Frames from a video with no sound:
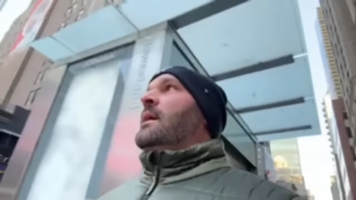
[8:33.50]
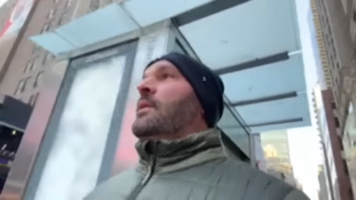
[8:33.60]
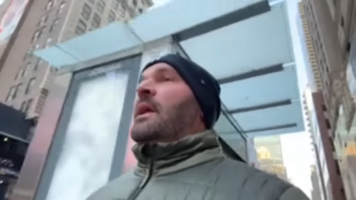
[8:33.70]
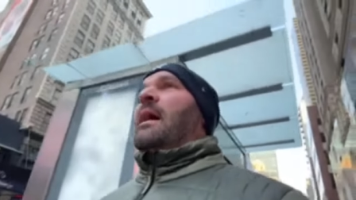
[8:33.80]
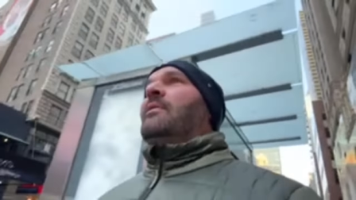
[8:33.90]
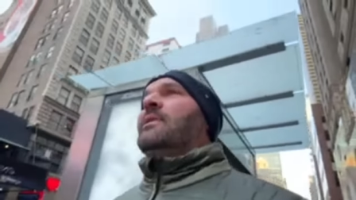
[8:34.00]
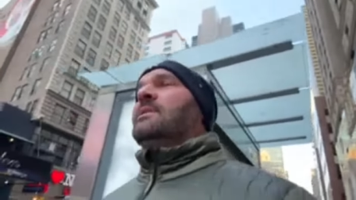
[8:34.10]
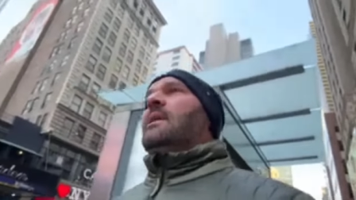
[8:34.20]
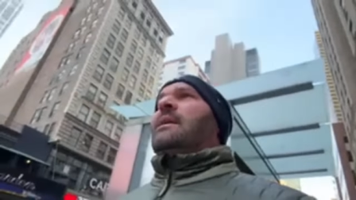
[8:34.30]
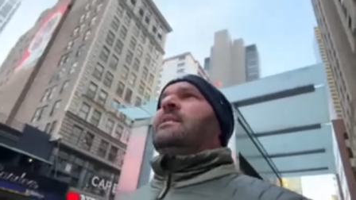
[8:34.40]
yeah, the,
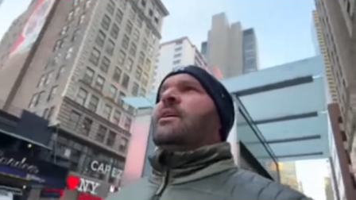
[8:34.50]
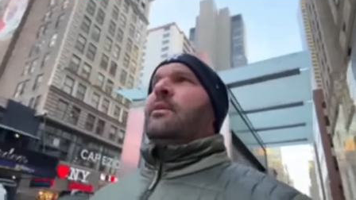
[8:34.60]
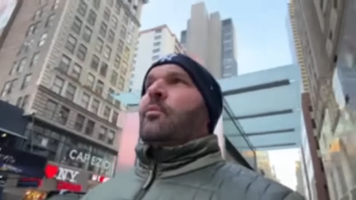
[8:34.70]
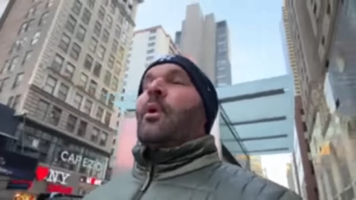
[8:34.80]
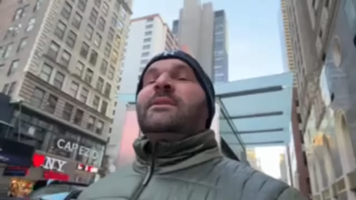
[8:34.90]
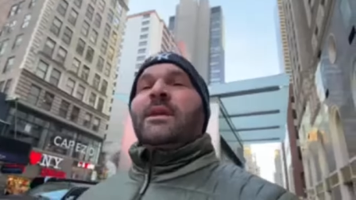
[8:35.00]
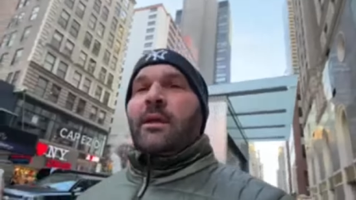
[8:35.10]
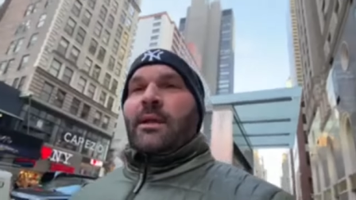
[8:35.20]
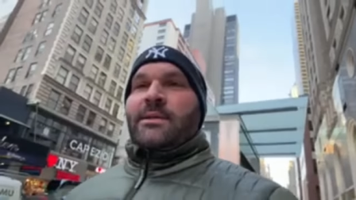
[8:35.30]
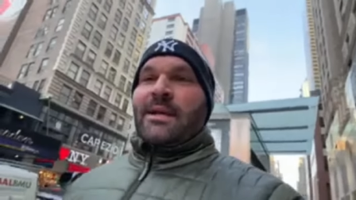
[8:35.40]
I tell you, well, I'll tell you
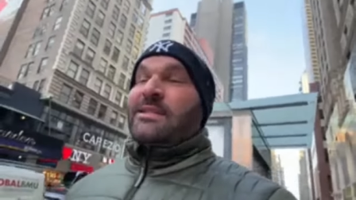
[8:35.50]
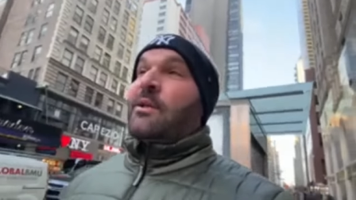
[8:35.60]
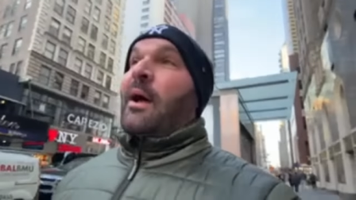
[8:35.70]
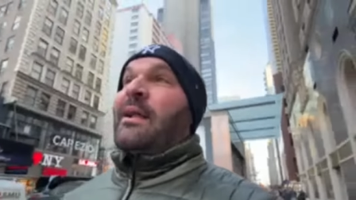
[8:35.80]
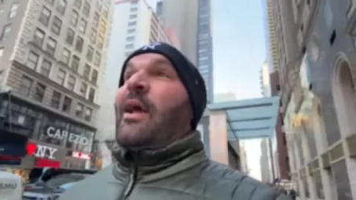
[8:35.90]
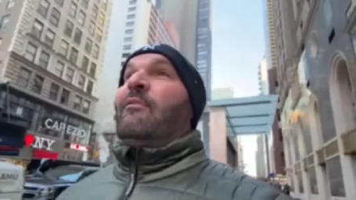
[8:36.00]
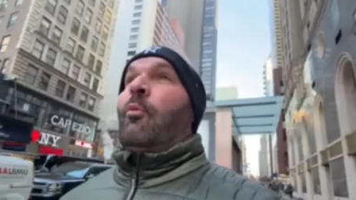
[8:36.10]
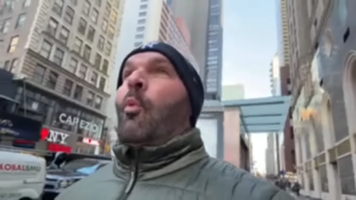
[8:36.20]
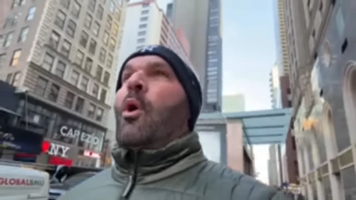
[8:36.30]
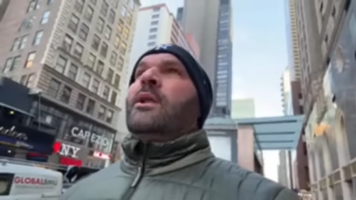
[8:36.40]
this. I, t- I have
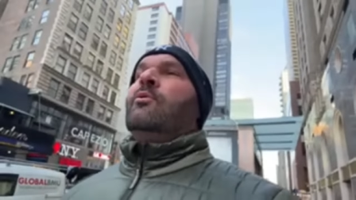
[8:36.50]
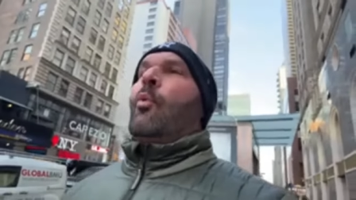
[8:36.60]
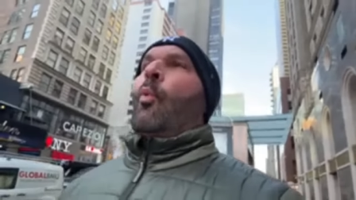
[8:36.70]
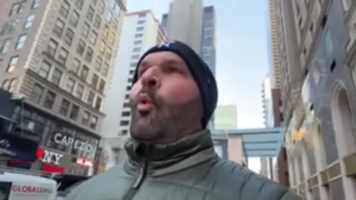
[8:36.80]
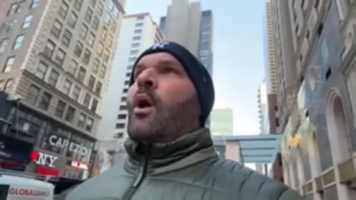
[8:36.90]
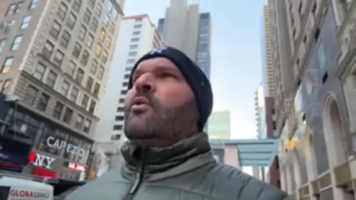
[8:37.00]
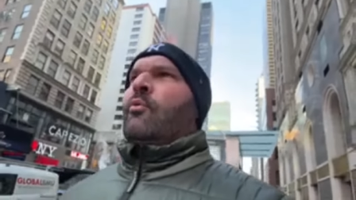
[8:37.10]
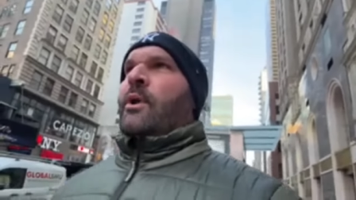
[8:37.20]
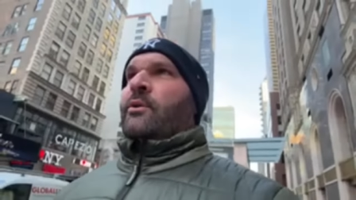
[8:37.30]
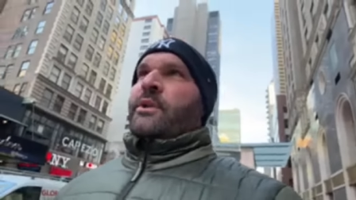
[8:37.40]
one one
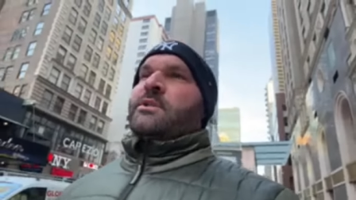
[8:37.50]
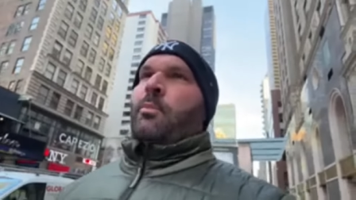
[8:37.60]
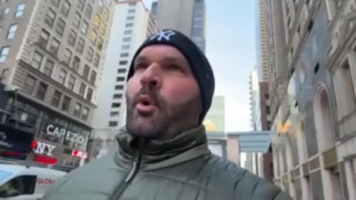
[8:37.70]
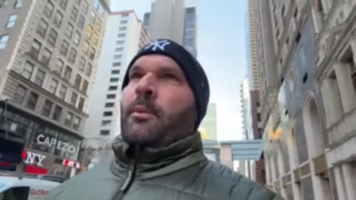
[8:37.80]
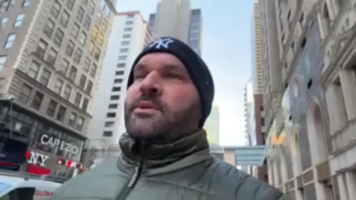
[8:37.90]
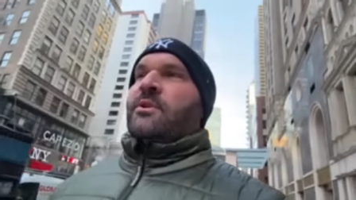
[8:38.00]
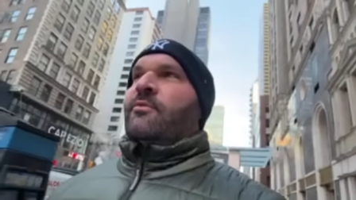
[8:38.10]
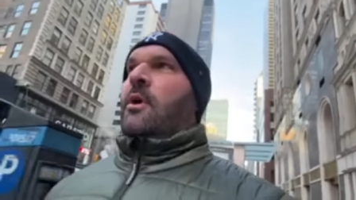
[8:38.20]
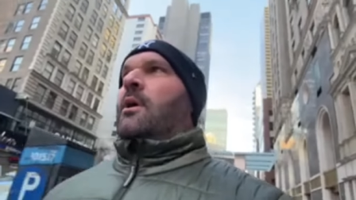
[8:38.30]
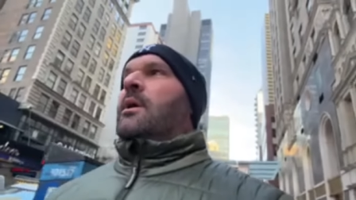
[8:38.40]
real disappointment so
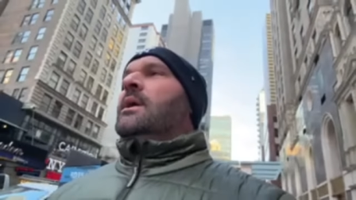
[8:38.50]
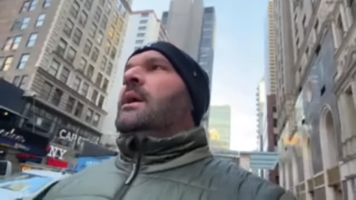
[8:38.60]
far.